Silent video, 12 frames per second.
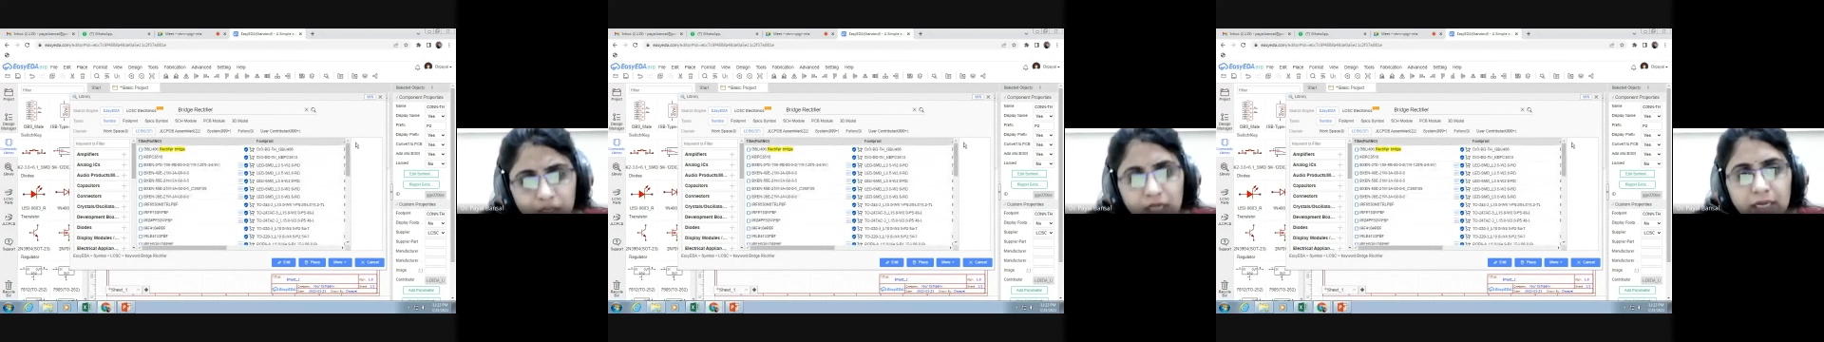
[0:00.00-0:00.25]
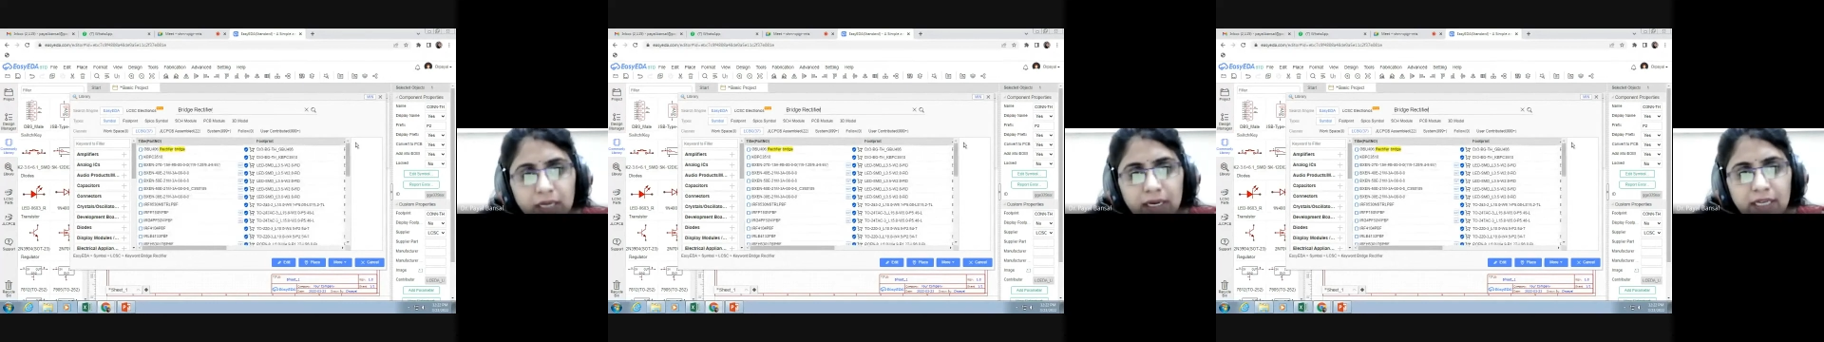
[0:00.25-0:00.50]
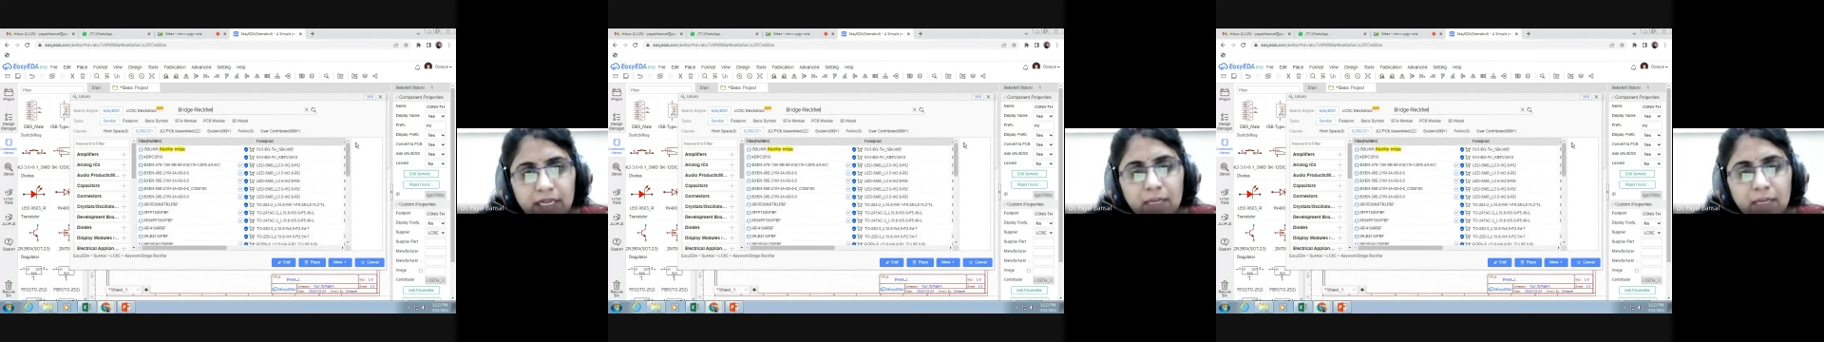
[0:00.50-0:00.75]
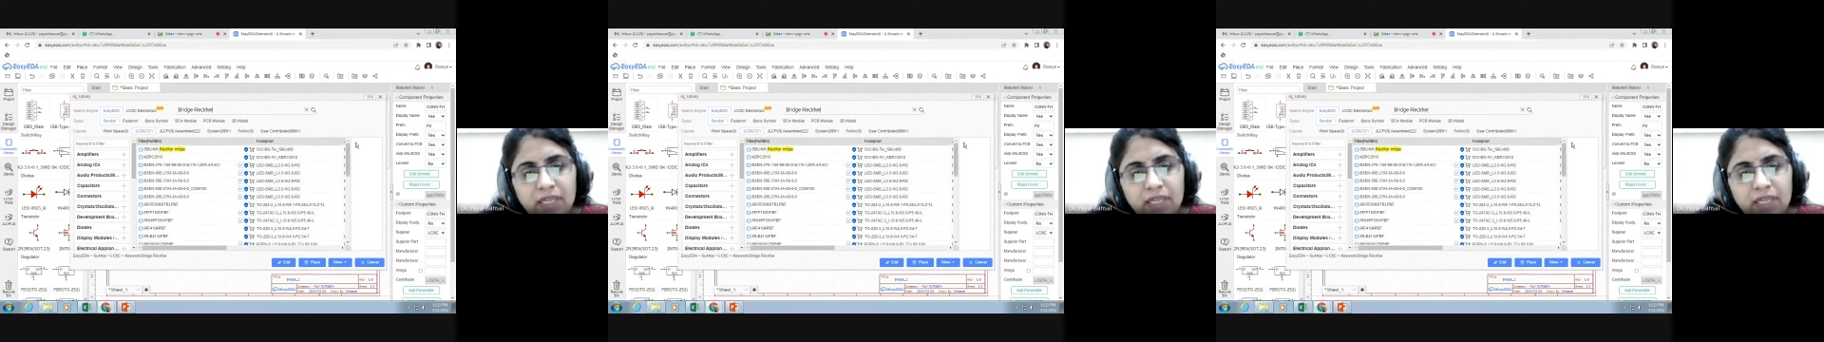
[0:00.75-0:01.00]
It
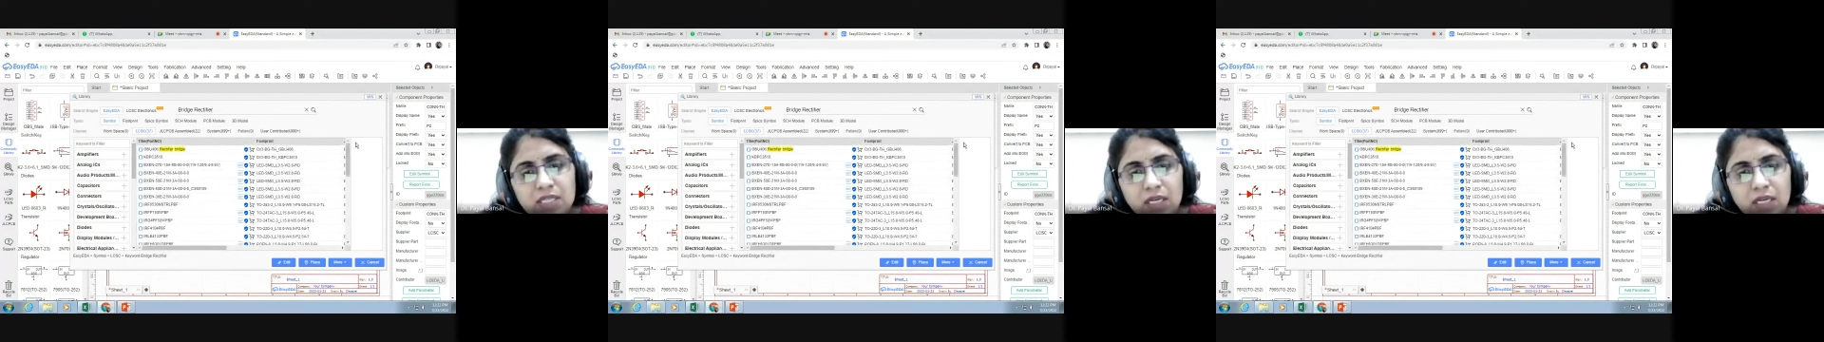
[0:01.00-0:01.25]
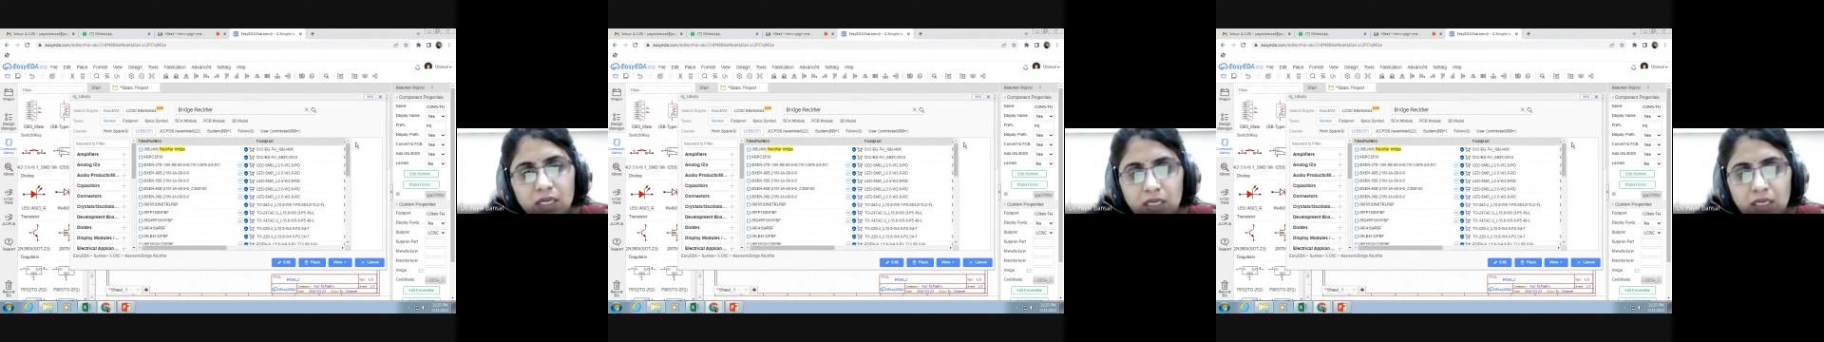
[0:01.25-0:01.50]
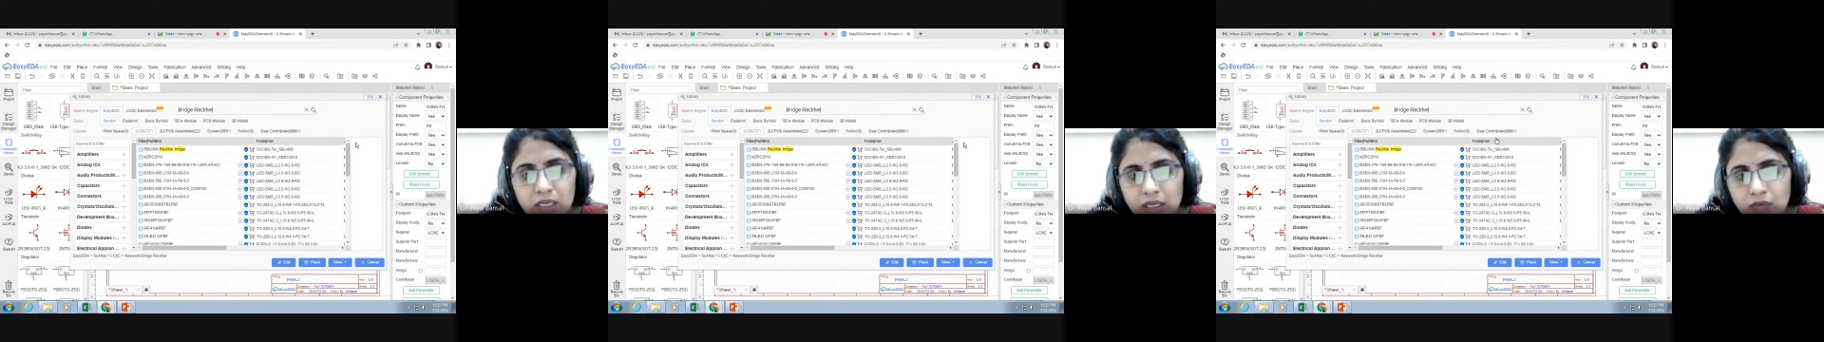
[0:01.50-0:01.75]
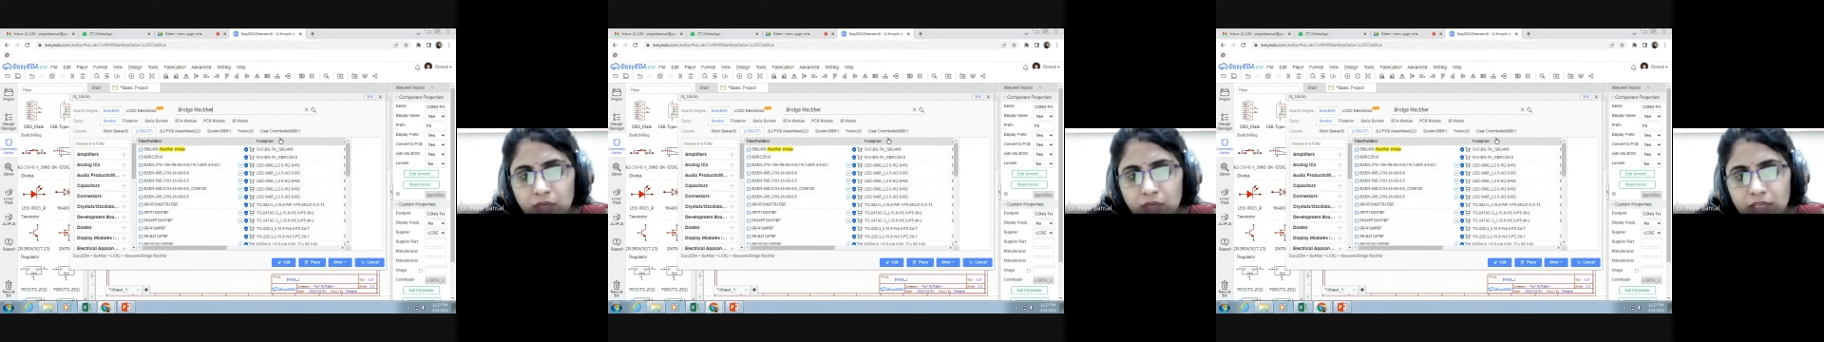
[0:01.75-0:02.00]
depends
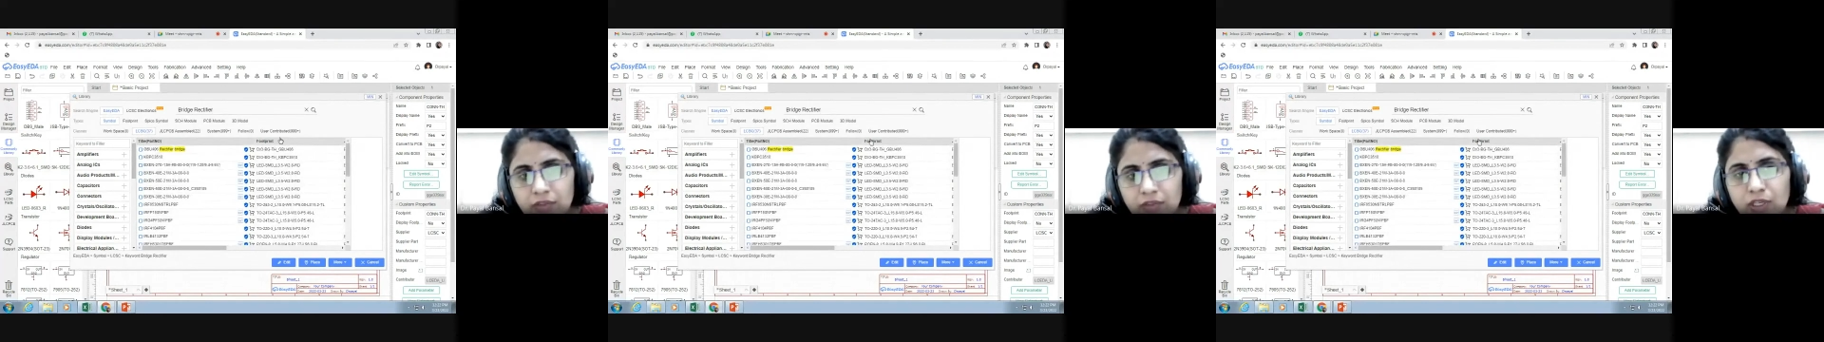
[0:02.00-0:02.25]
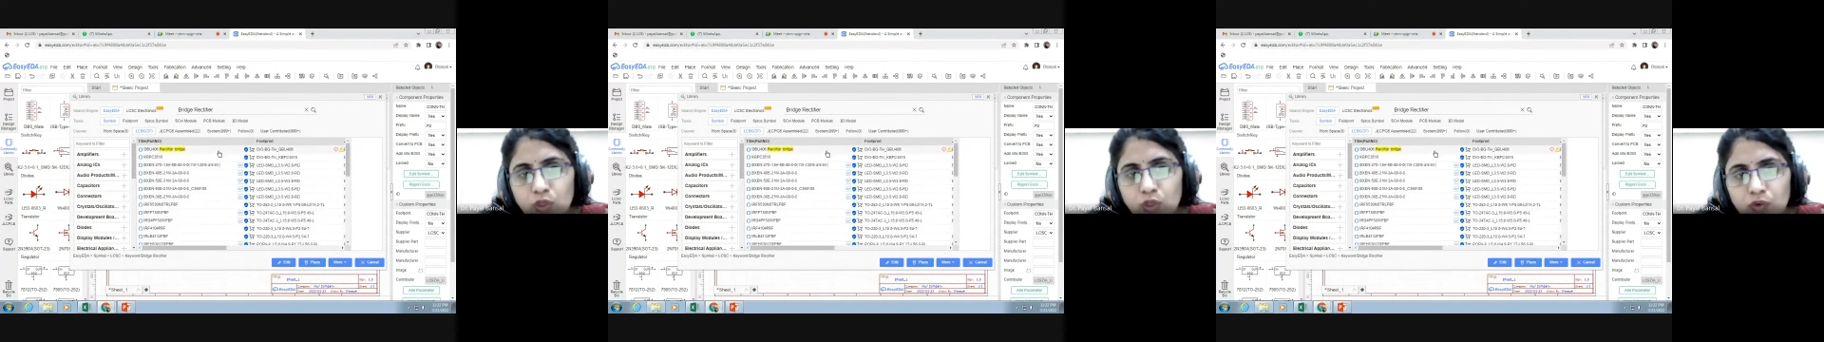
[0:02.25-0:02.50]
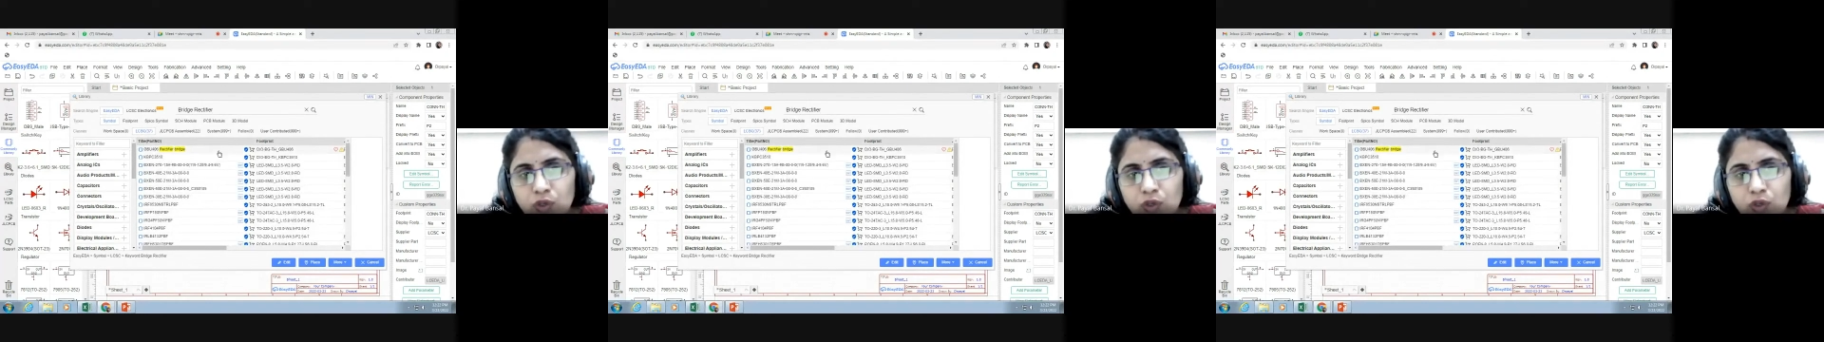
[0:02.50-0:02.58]
whatever you want